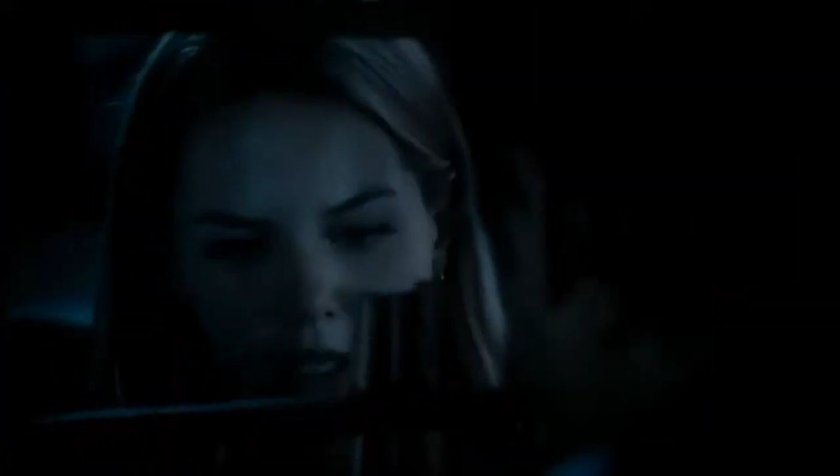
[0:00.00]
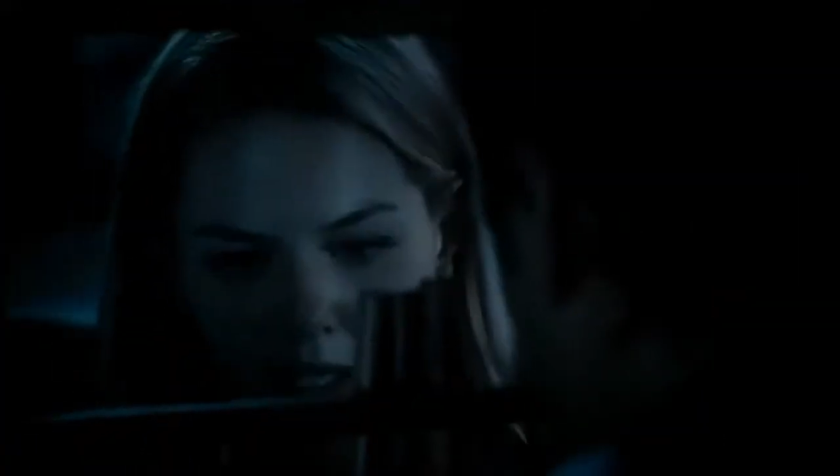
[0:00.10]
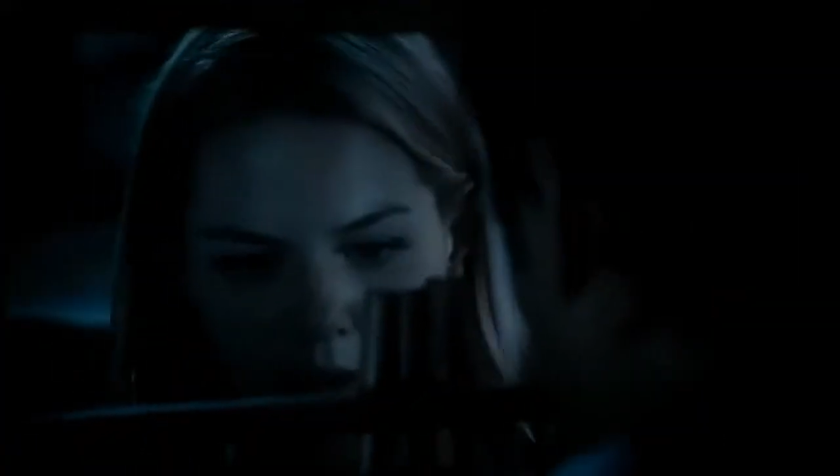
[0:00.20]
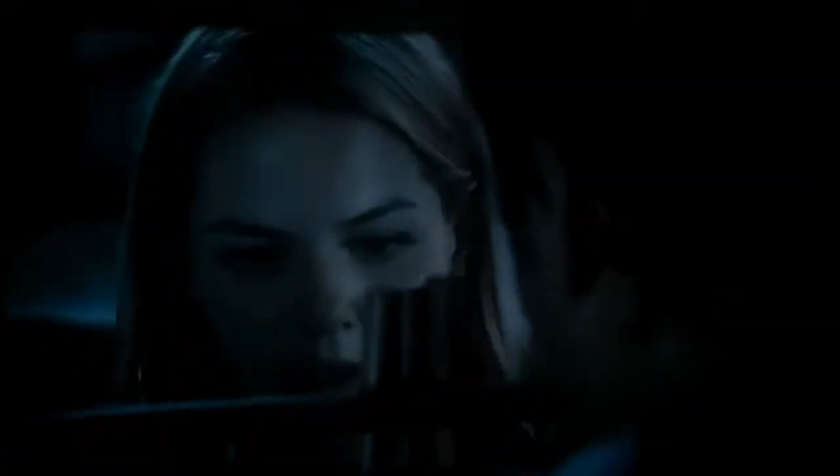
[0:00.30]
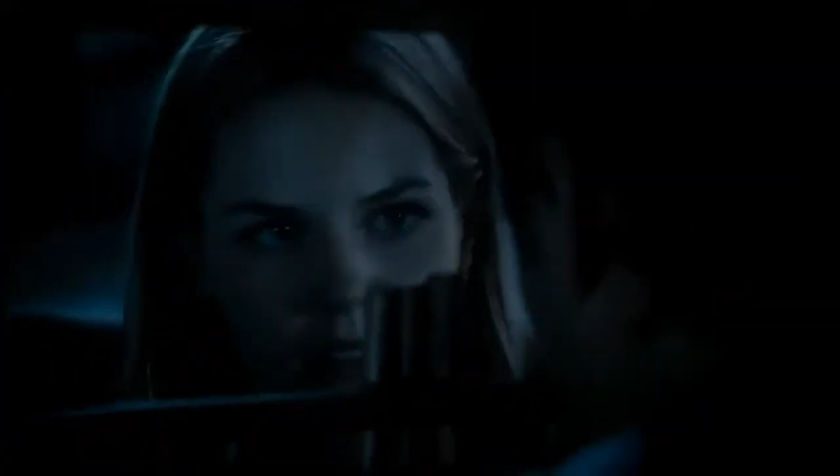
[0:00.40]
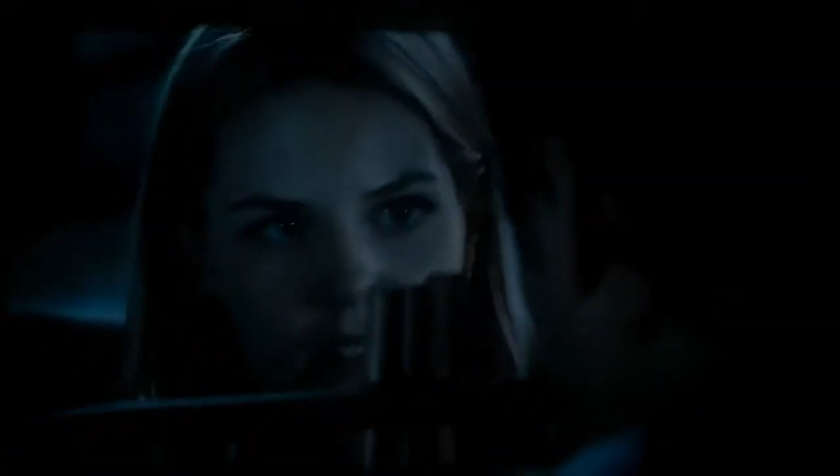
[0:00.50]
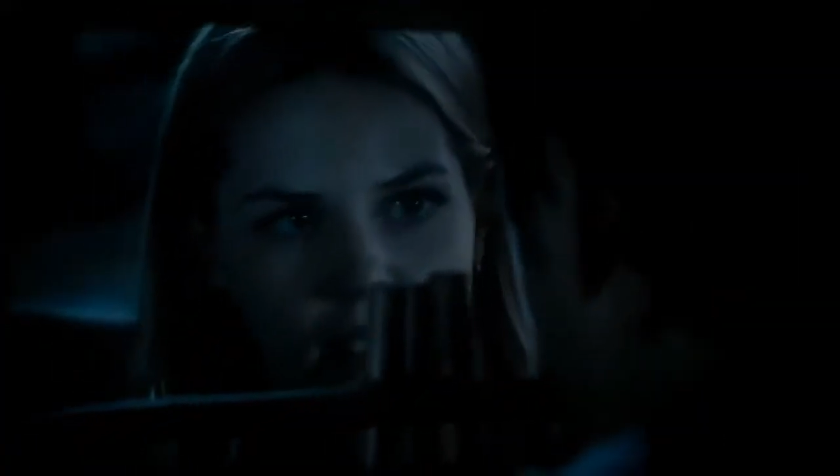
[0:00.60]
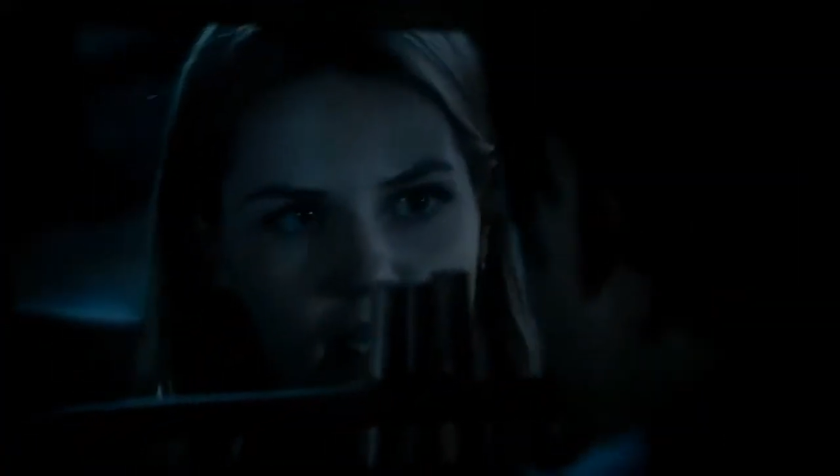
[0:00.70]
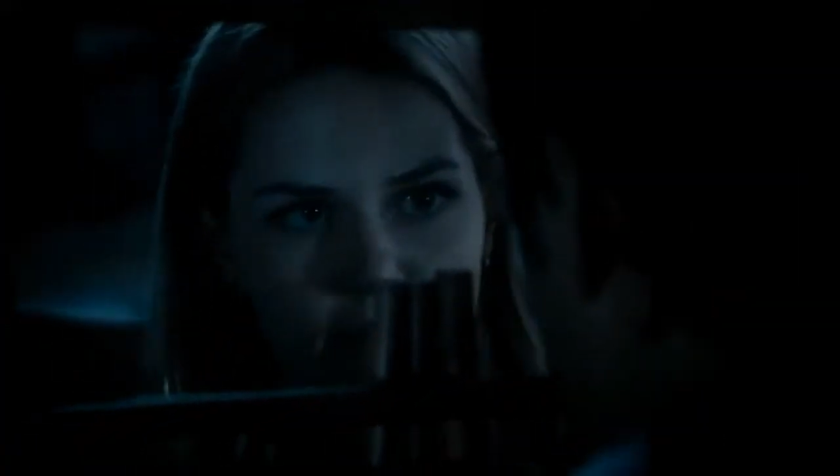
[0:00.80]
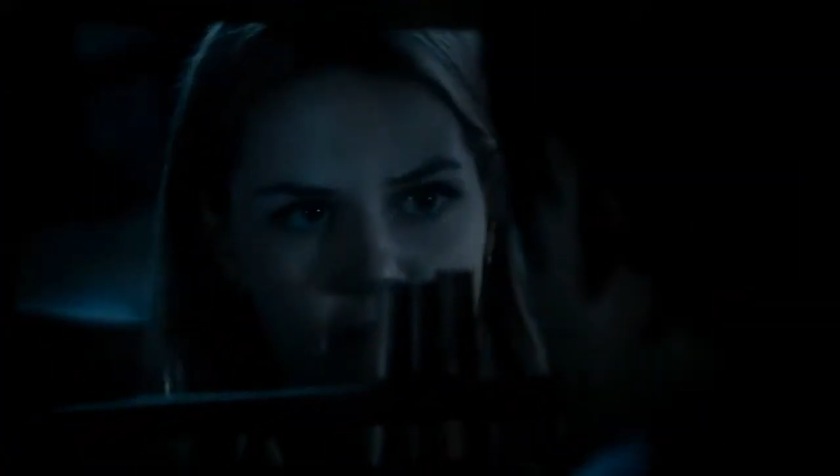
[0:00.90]
It's okay, we're gonna
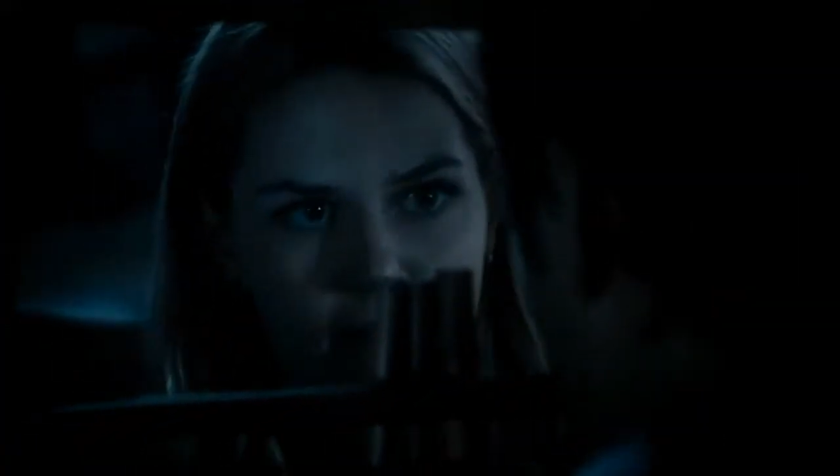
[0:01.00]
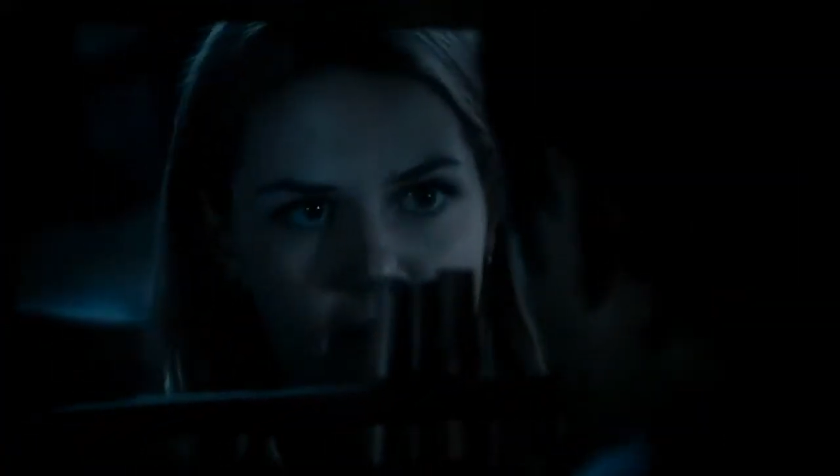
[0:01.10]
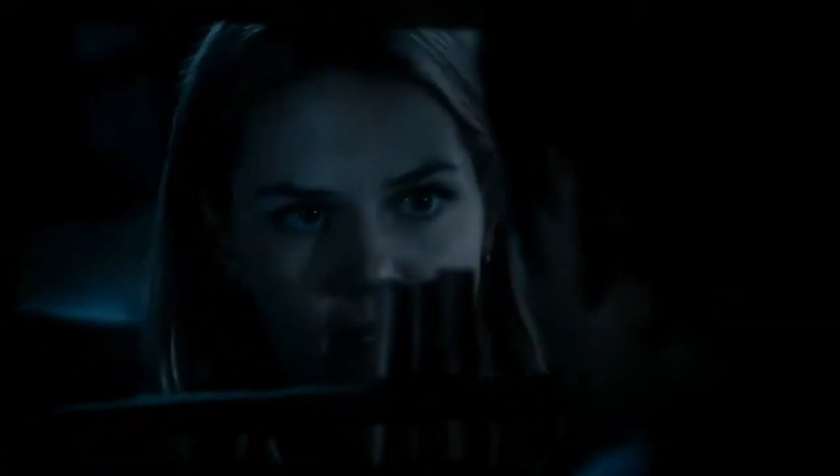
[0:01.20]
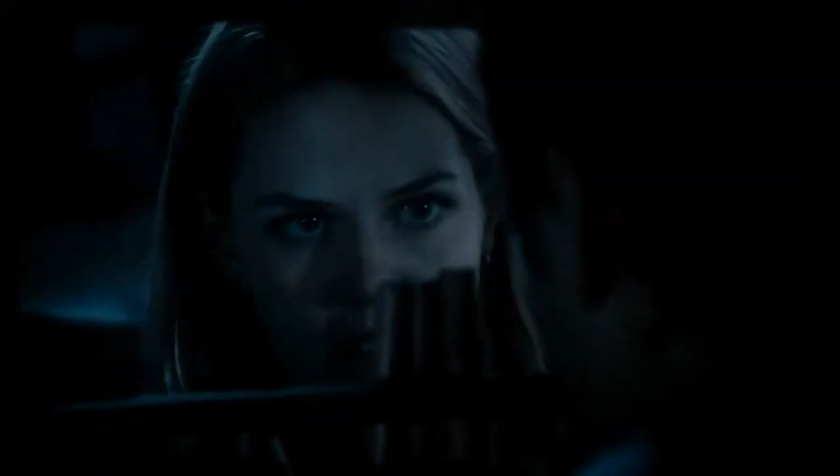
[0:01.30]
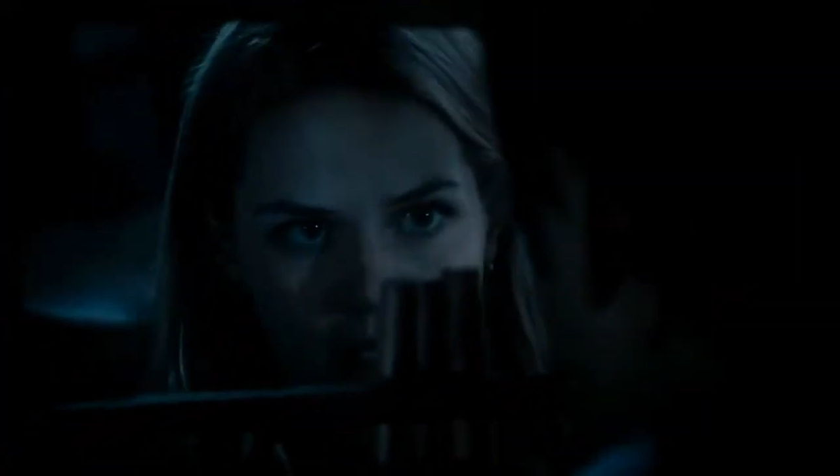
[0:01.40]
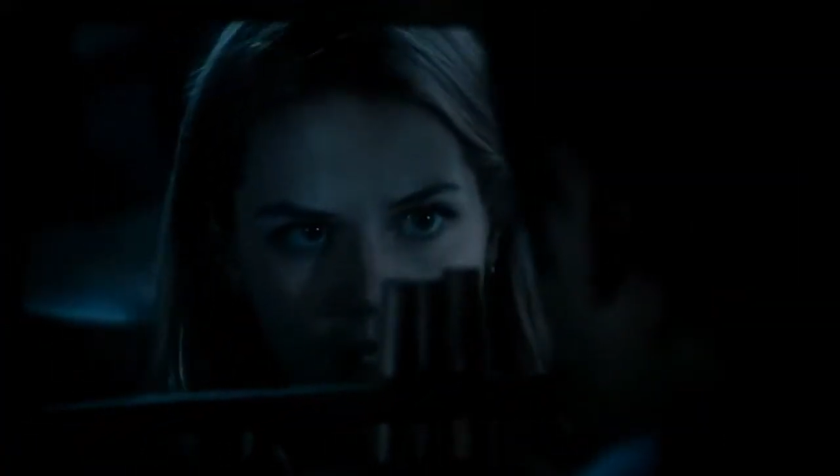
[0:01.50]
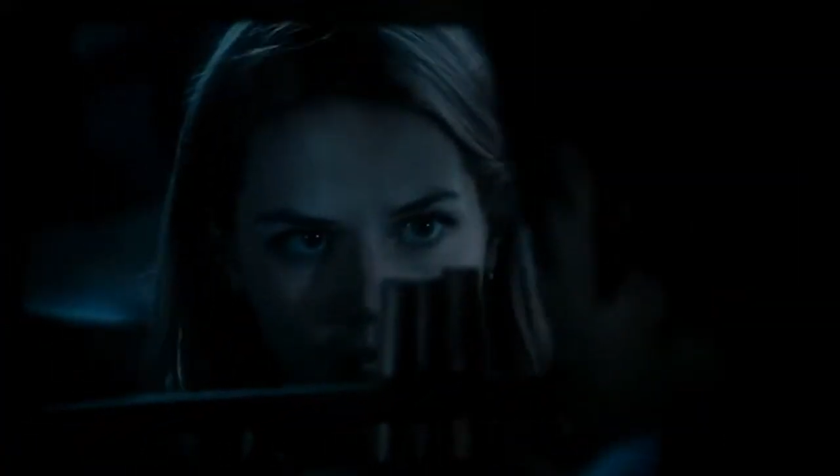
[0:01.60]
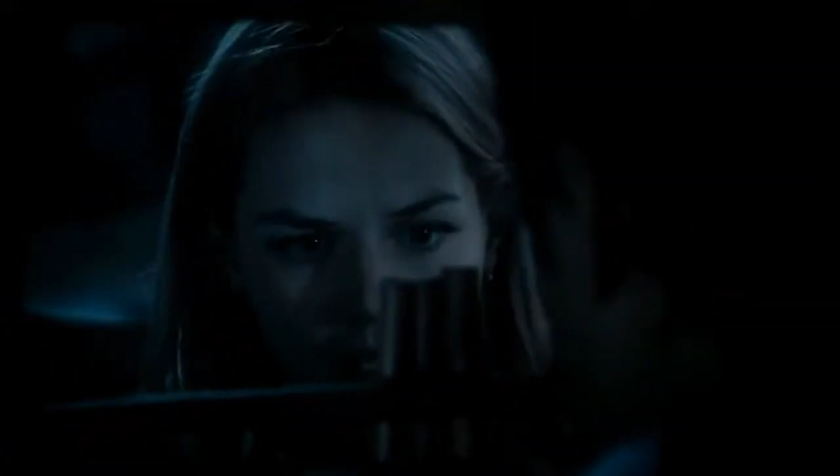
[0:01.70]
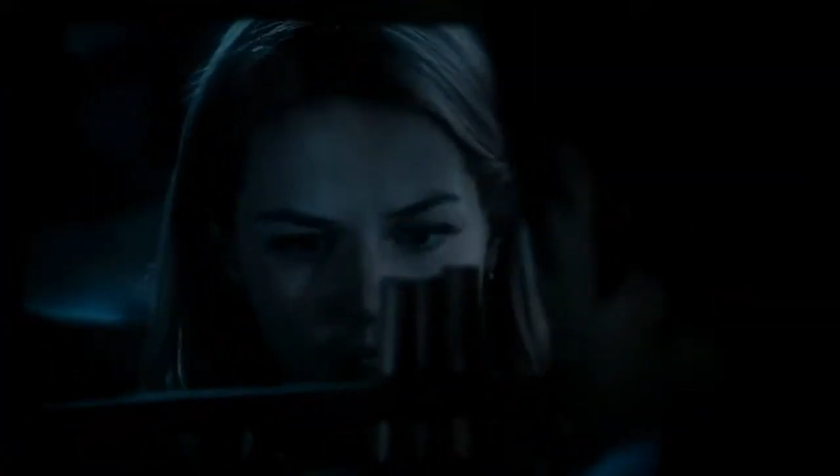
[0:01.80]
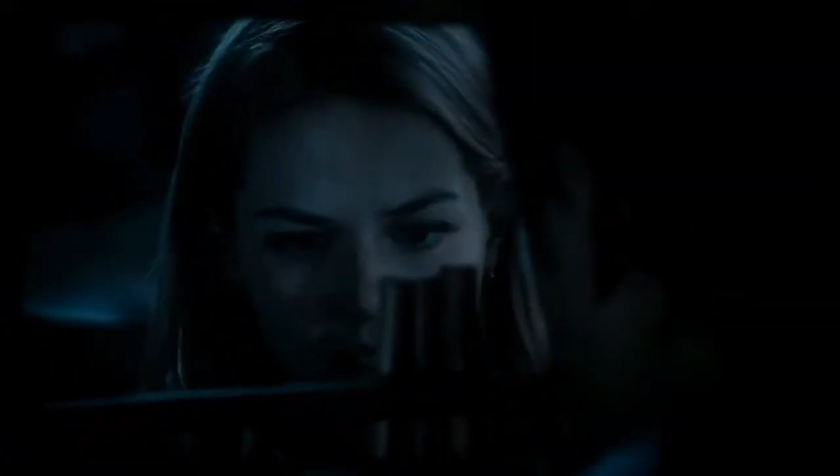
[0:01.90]
take care of him.
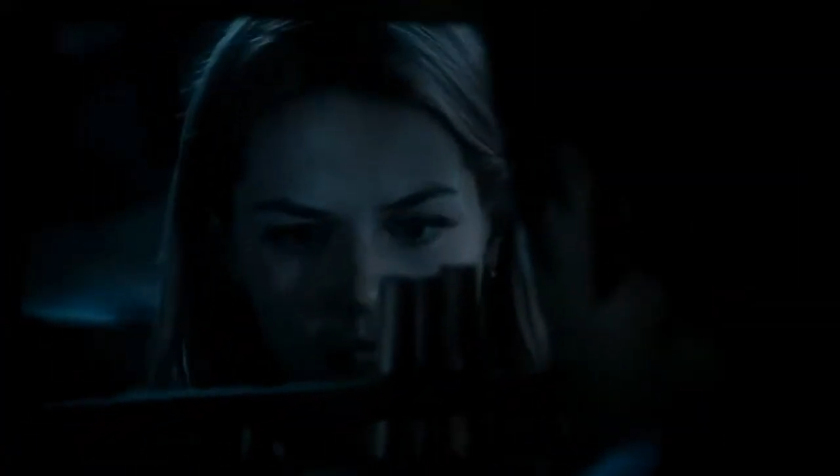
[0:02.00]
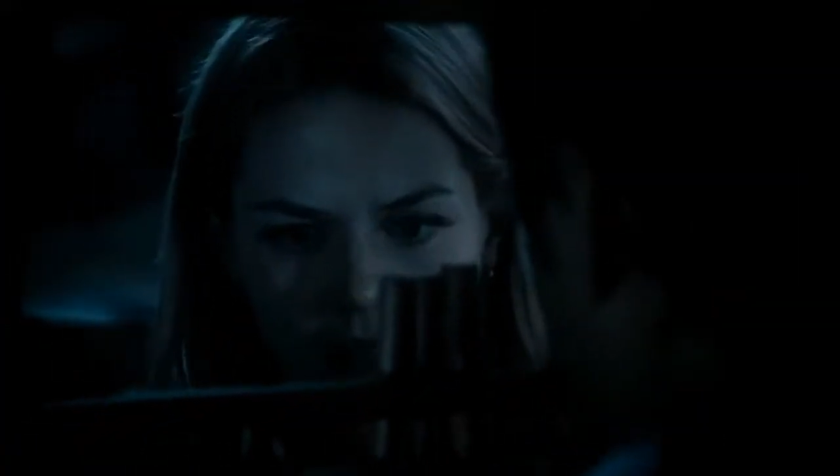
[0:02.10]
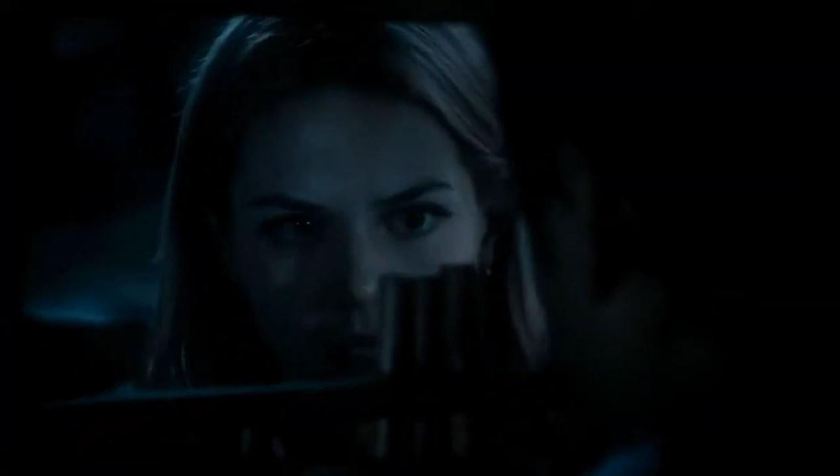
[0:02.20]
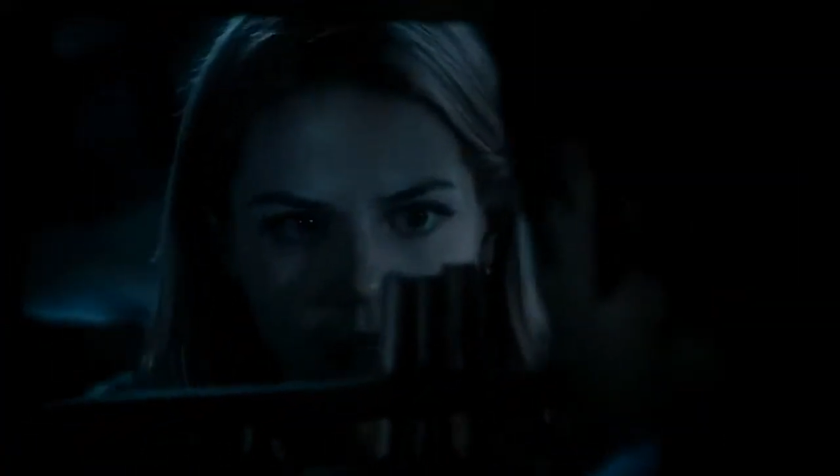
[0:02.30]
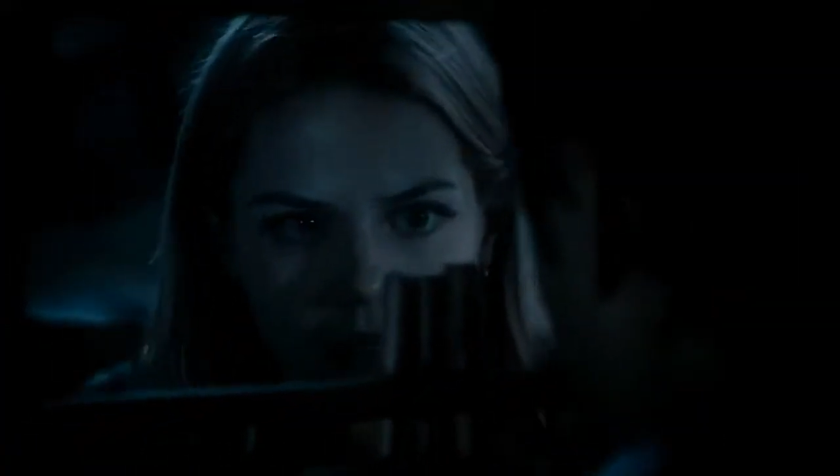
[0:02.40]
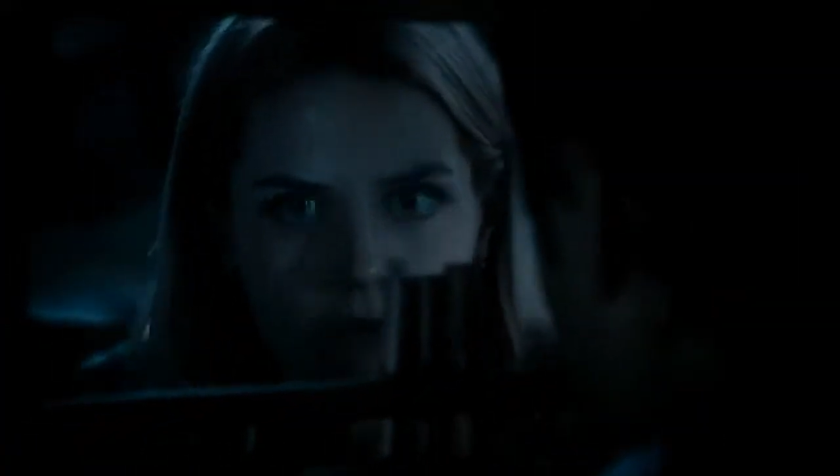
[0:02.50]
Just need to get you